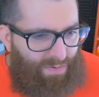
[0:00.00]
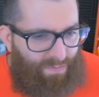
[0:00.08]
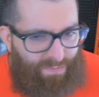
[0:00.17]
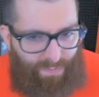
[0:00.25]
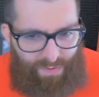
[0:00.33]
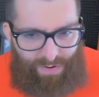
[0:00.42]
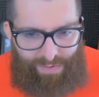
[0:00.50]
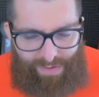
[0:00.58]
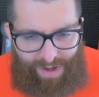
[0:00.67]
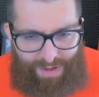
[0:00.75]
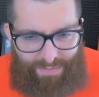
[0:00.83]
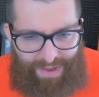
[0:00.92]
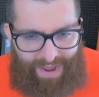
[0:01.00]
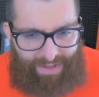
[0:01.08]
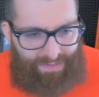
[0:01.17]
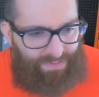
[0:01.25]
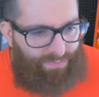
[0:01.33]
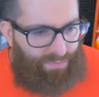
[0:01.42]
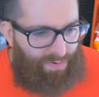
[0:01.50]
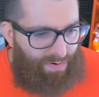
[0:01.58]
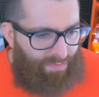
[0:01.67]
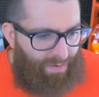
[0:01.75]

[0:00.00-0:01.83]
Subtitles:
for running backs. For